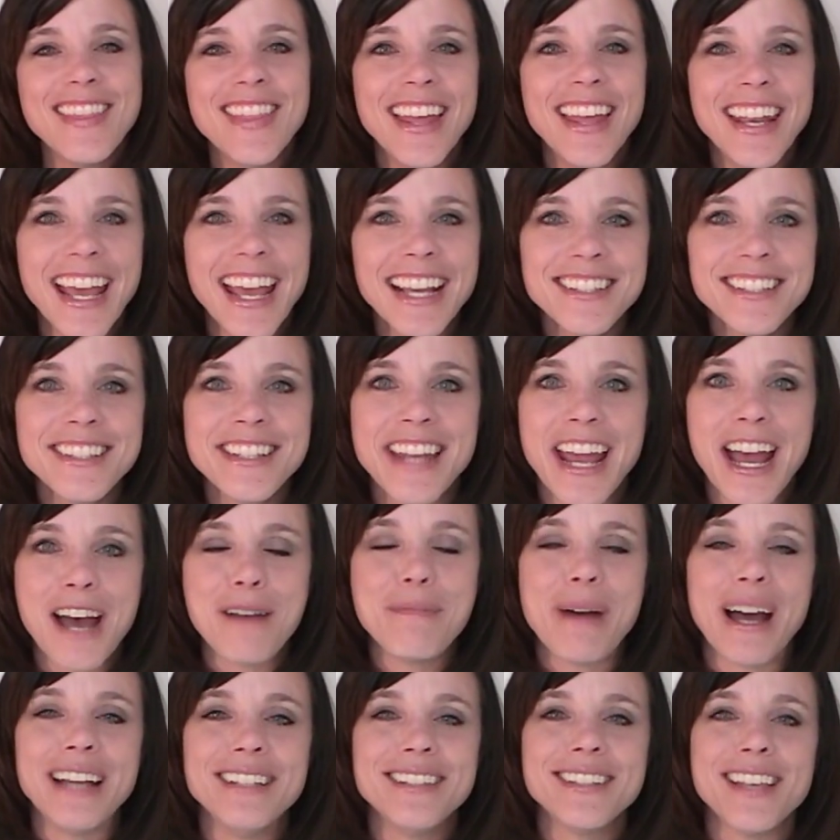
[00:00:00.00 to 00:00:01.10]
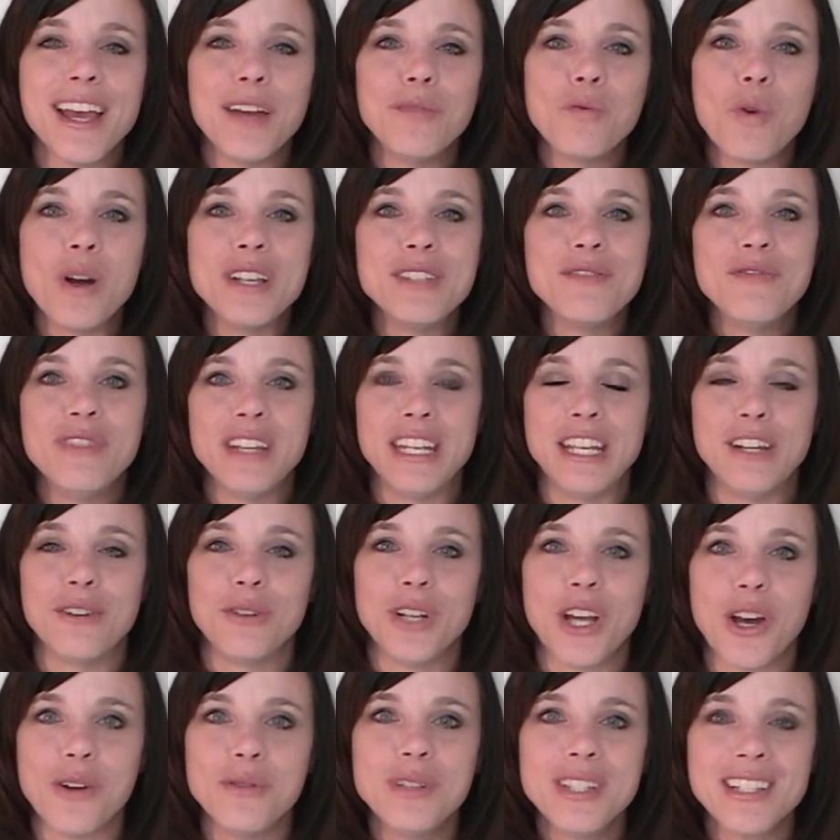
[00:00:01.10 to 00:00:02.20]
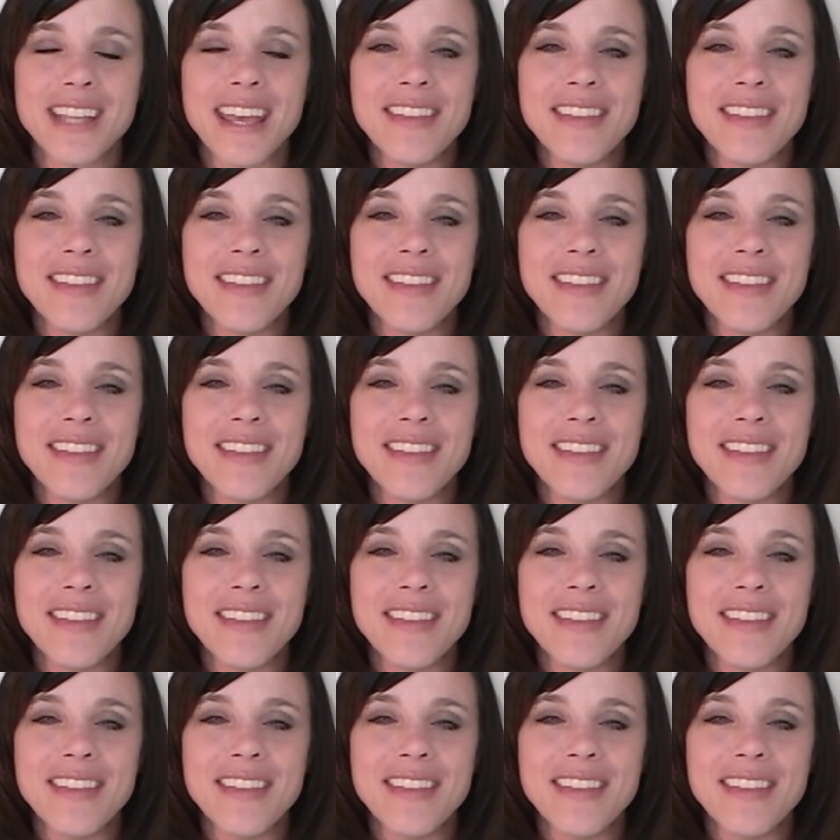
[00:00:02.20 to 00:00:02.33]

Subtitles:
The next tab I said was video notes,